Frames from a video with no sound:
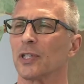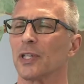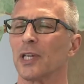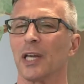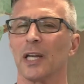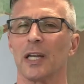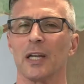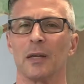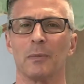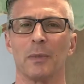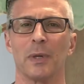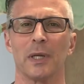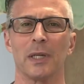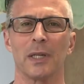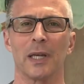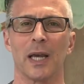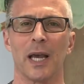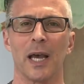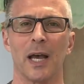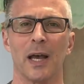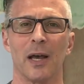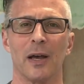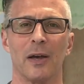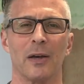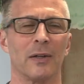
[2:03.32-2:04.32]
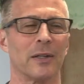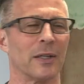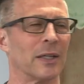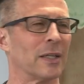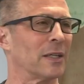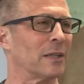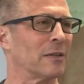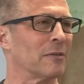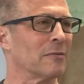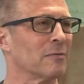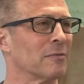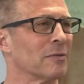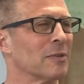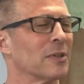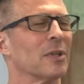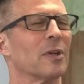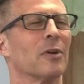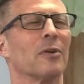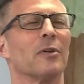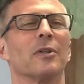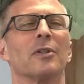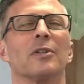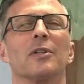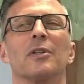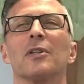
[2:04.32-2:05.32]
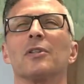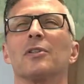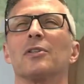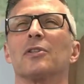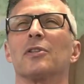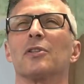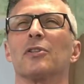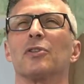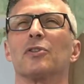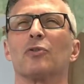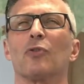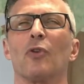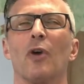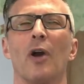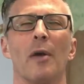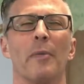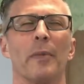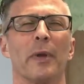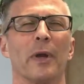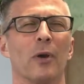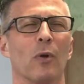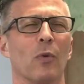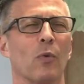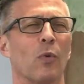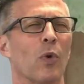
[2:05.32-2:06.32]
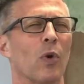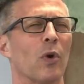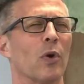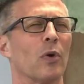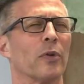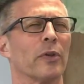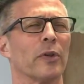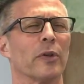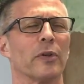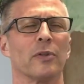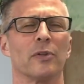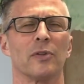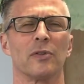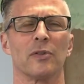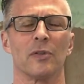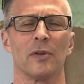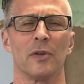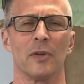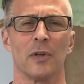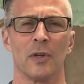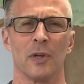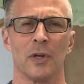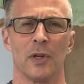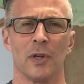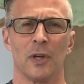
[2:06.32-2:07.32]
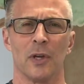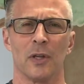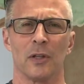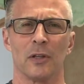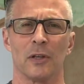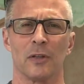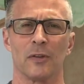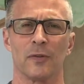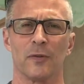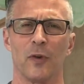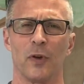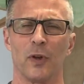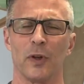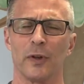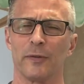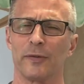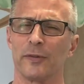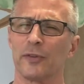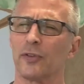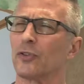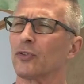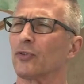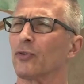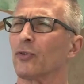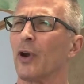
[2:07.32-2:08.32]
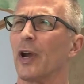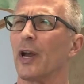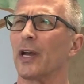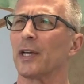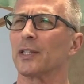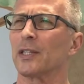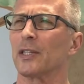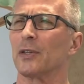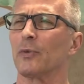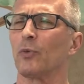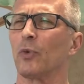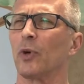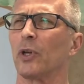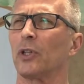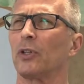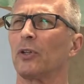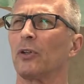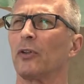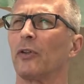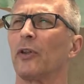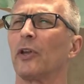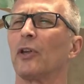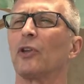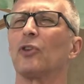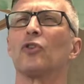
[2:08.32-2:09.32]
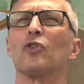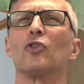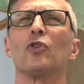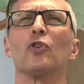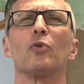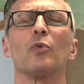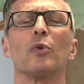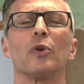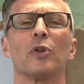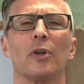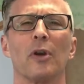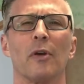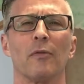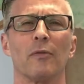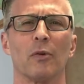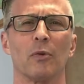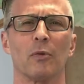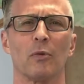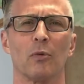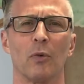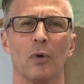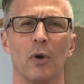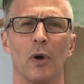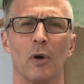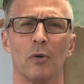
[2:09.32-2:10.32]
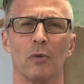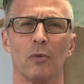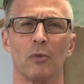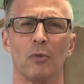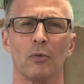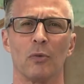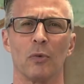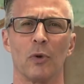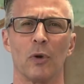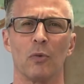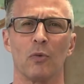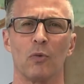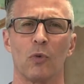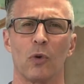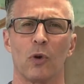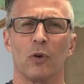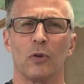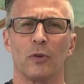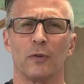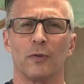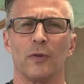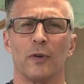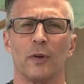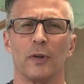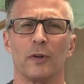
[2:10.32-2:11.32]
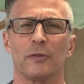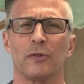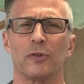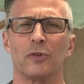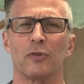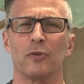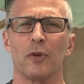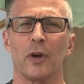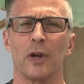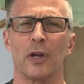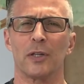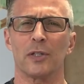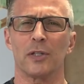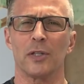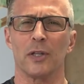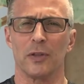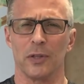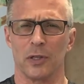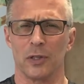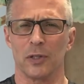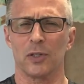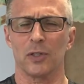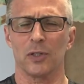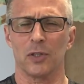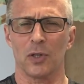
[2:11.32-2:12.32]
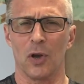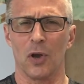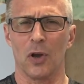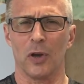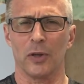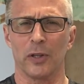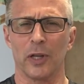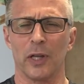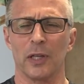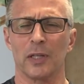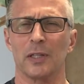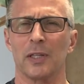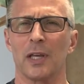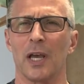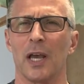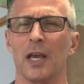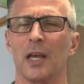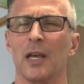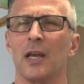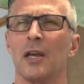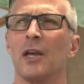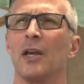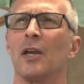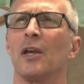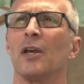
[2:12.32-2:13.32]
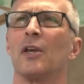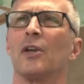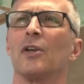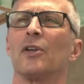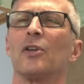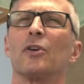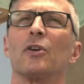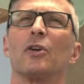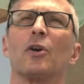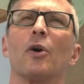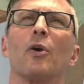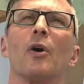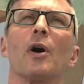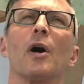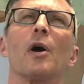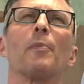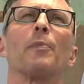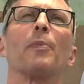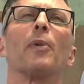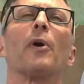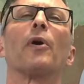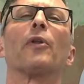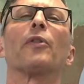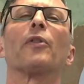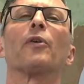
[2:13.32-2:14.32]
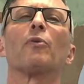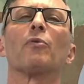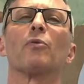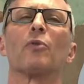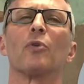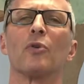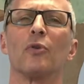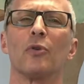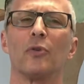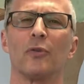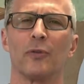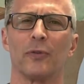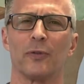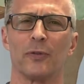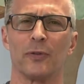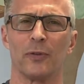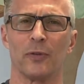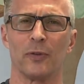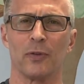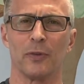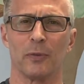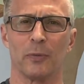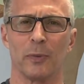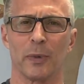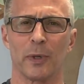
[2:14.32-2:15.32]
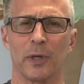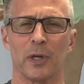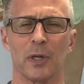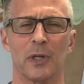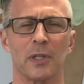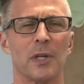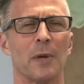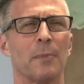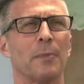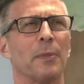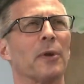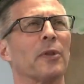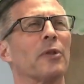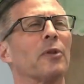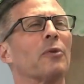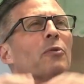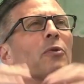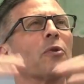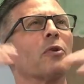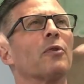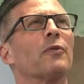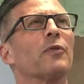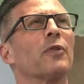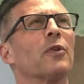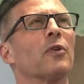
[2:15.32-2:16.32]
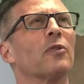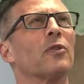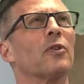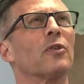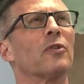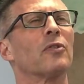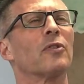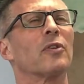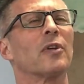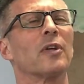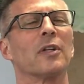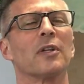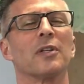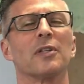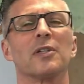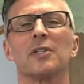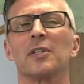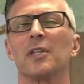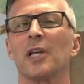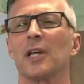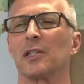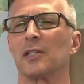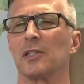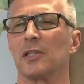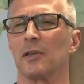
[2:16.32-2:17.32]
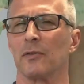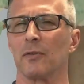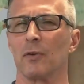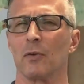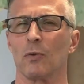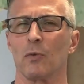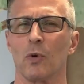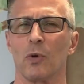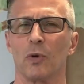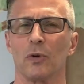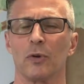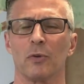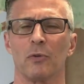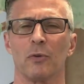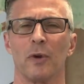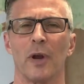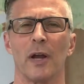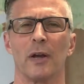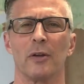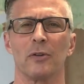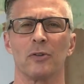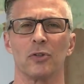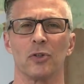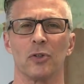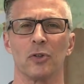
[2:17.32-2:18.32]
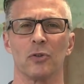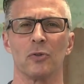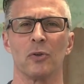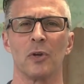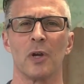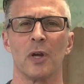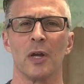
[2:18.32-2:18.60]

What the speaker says: getting me down, and it's describing a world that's full of stress, and what do they do when you have a world full of stress? In this song they say, you go up on the roof, because up on the roof you just get a sense of the world around you,